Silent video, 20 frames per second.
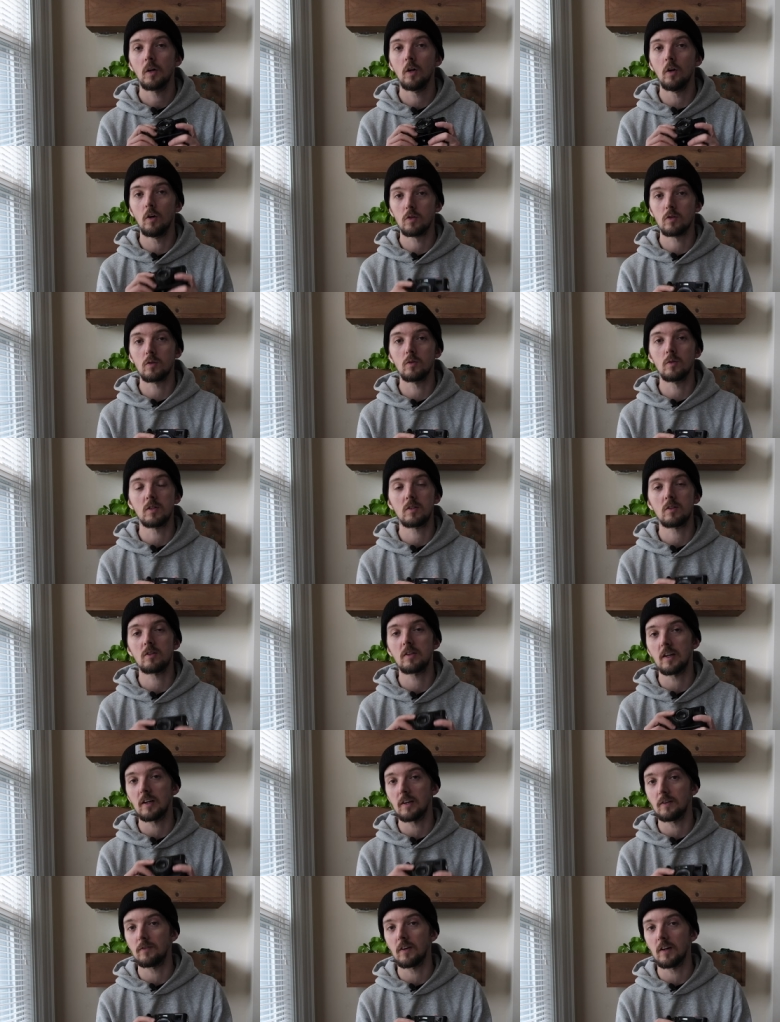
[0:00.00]
Also, it's
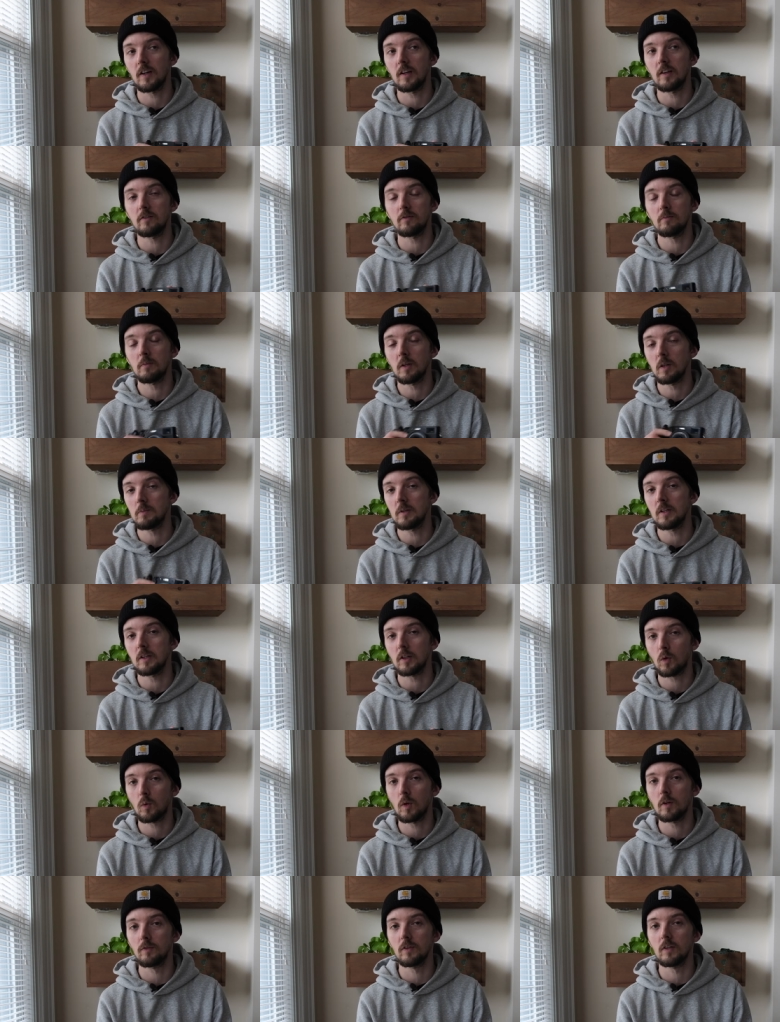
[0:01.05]
thirty-five millimeter
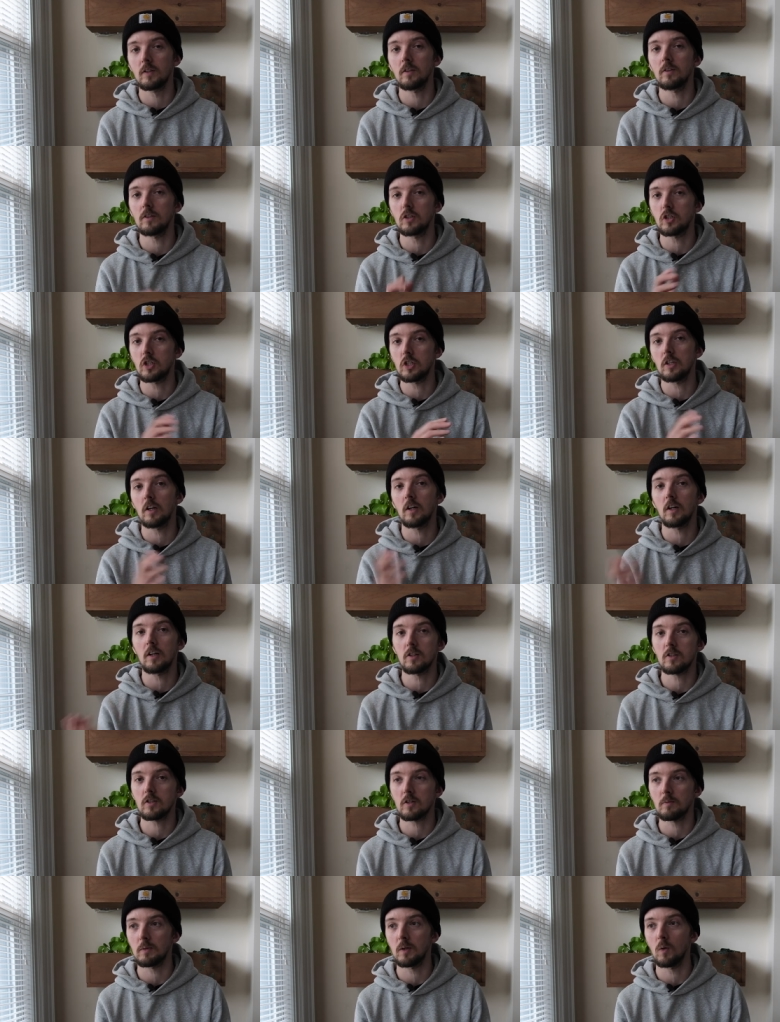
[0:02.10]
equivalent. The G R
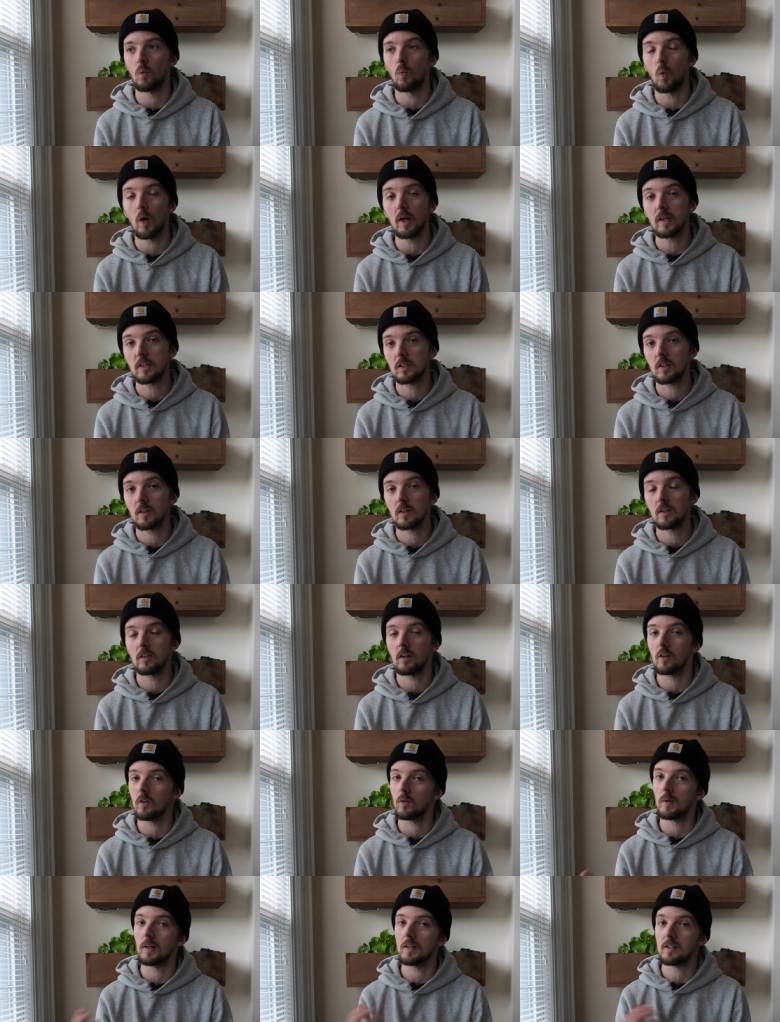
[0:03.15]
is a bit wider,
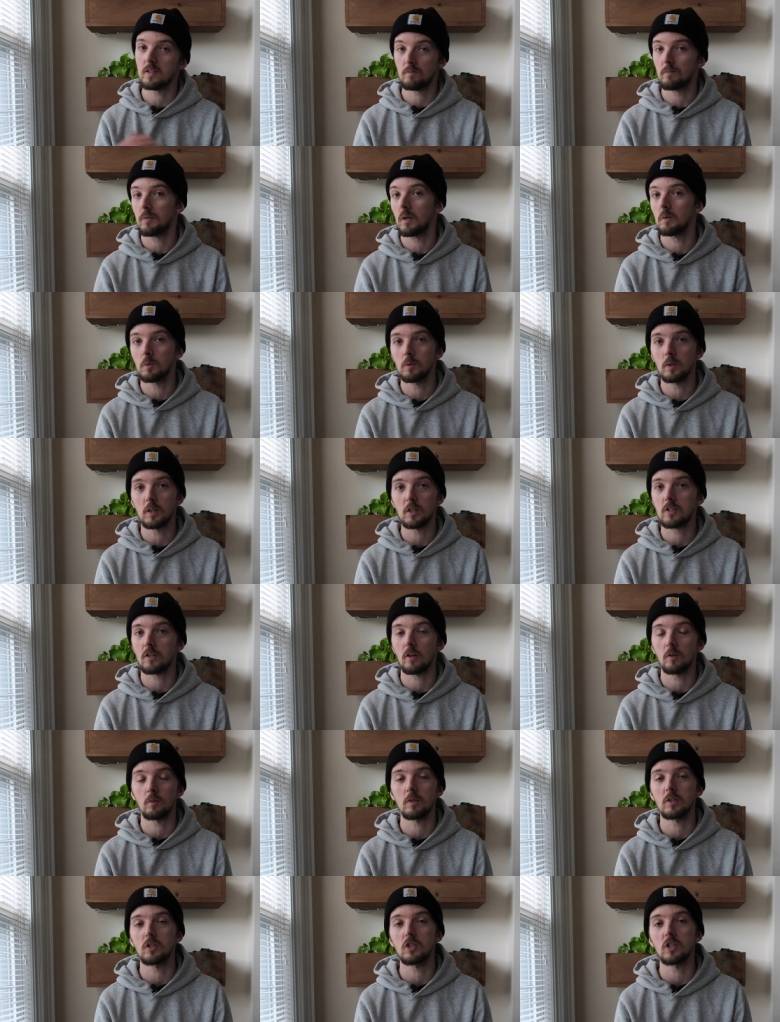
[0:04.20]
otherwise probably would have stuck
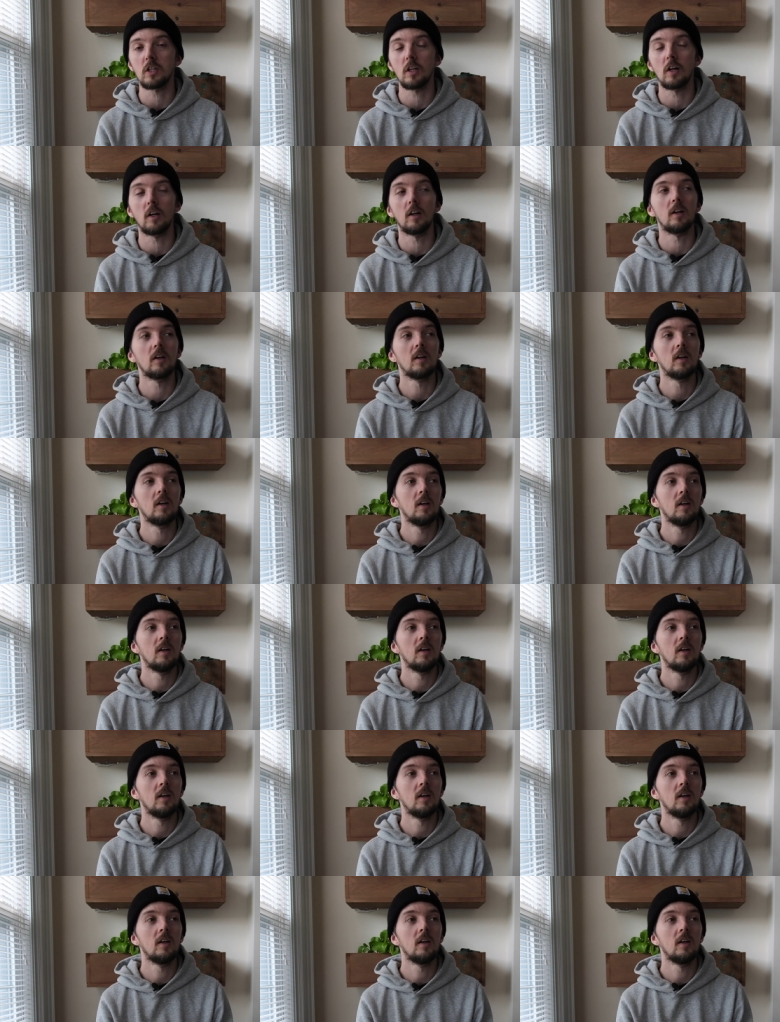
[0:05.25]
with the G R.